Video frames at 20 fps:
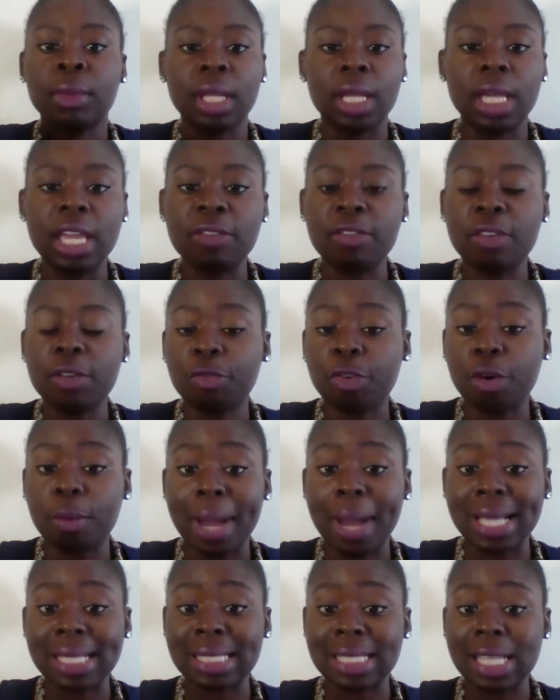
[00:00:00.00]
Even for
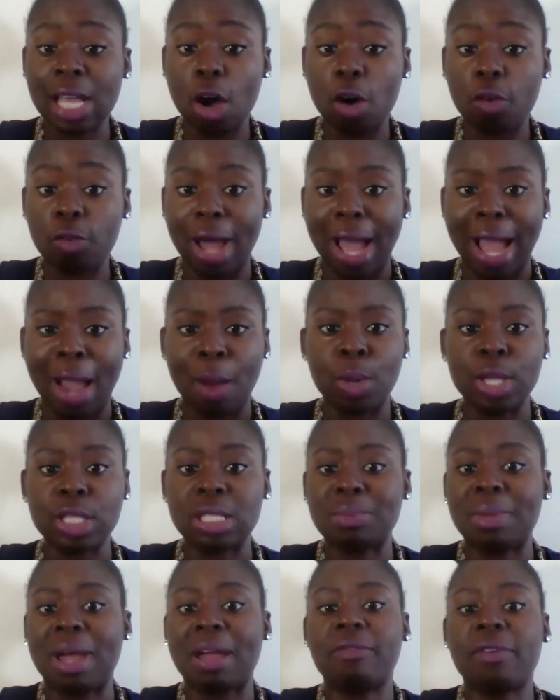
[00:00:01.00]
myself, I went
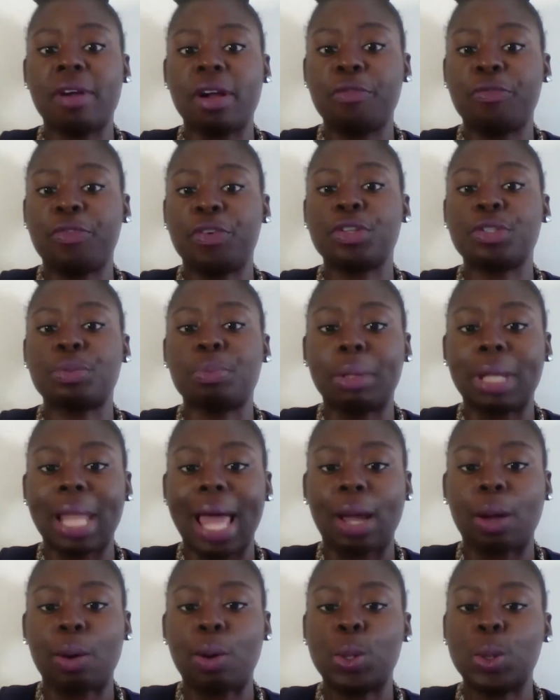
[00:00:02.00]
to my very first
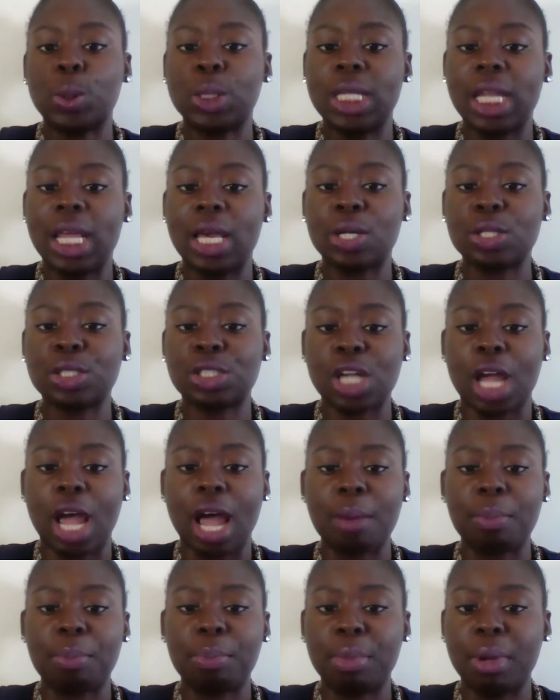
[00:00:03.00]
Black-owned nail
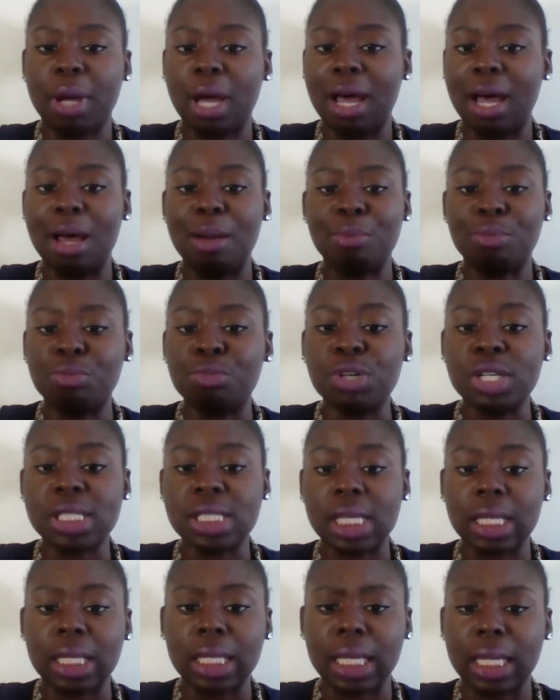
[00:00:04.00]
shop
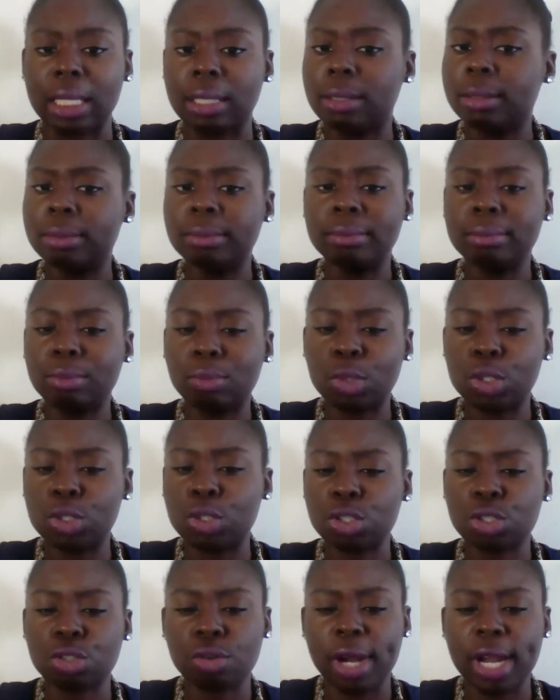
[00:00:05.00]
recently, which
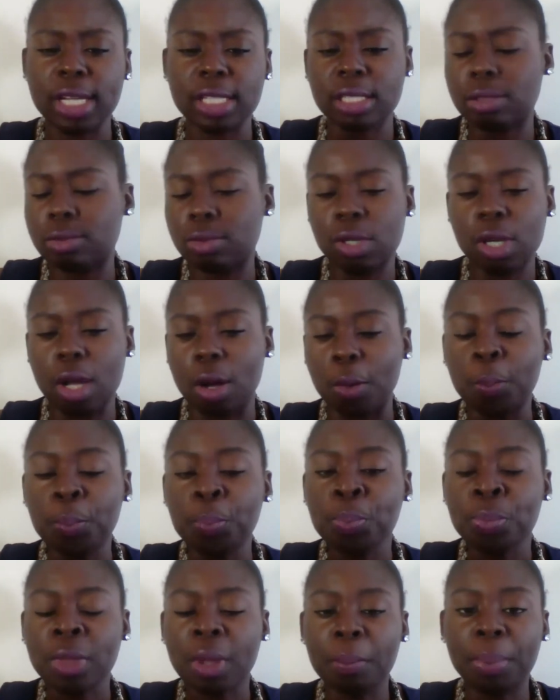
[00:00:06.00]
is strange,
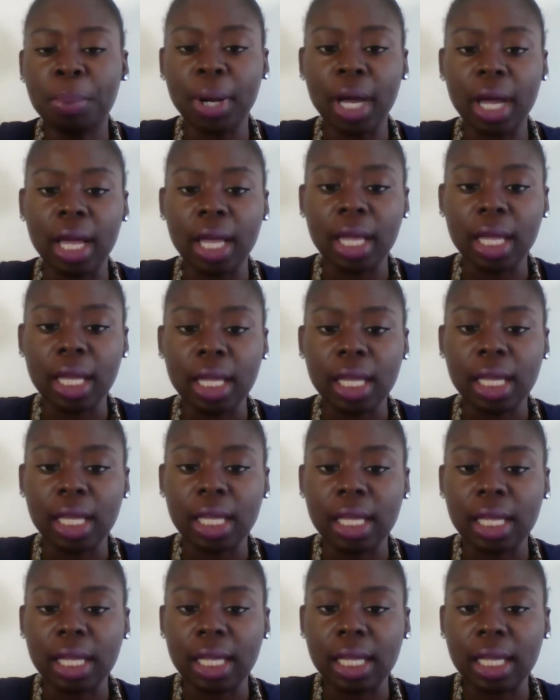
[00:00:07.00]
but
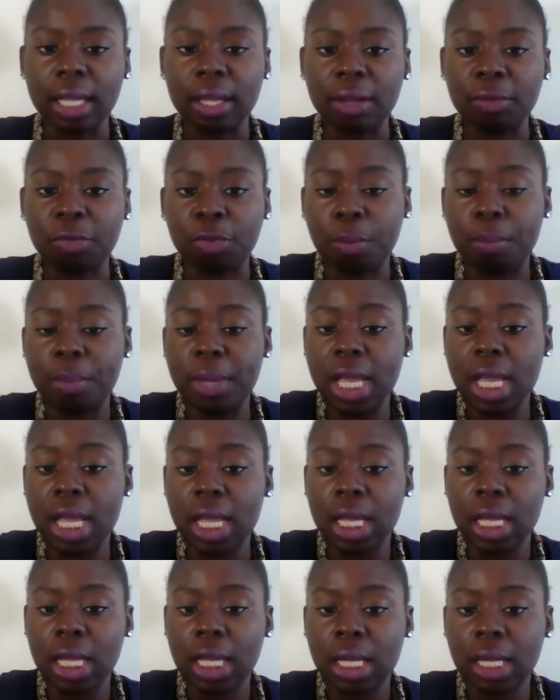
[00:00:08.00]
for
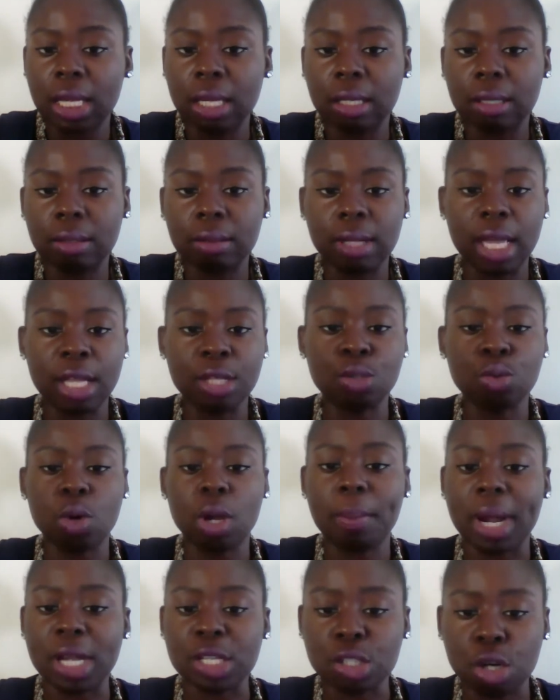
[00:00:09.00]
me, in
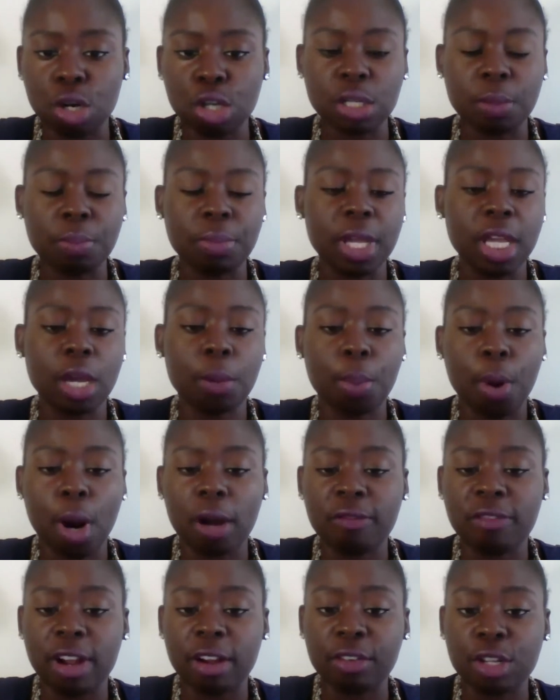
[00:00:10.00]
doing my search and being a part
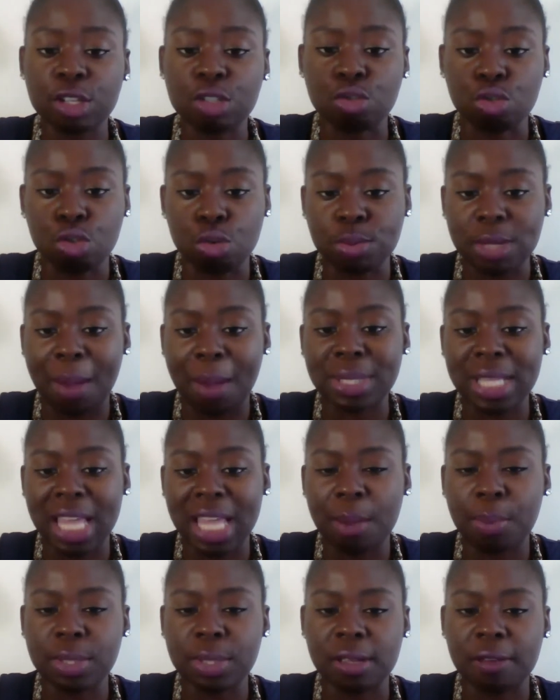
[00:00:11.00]
of various groups, I was
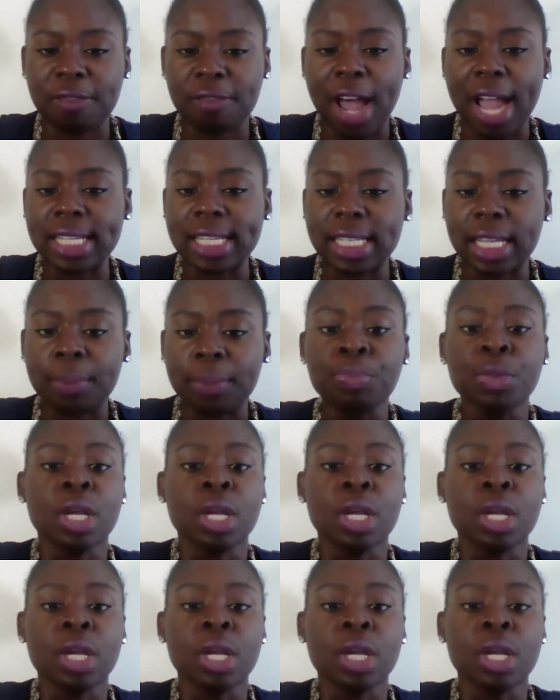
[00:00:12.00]
able to find it.